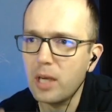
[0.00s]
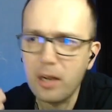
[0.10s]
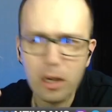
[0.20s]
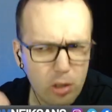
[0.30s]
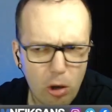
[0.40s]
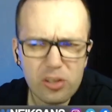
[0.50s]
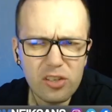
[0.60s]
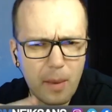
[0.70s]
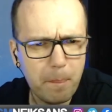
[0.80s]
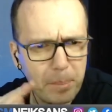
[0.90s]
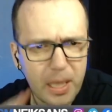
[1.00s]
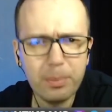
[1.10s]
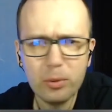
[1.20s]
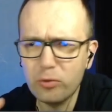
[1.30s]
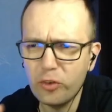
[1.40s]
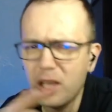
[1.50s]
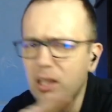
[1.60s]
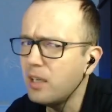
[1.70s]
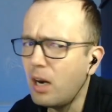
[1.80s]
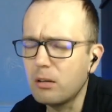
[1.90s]
And I know some people
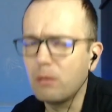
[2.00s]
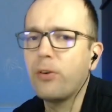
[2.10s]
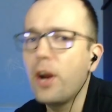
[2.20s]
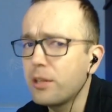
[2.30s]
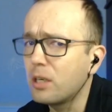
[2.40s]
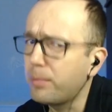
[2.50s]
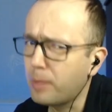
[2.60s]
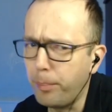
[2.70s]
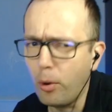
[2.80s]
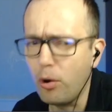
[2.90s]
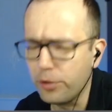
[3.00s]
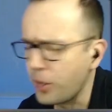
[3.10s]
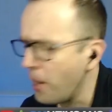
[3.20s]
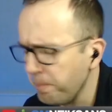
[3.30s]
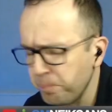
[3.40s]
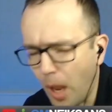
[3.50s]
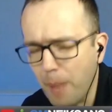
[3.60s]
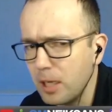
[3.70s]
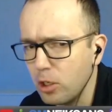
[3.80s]
really are afraid to give the pawns. I mean,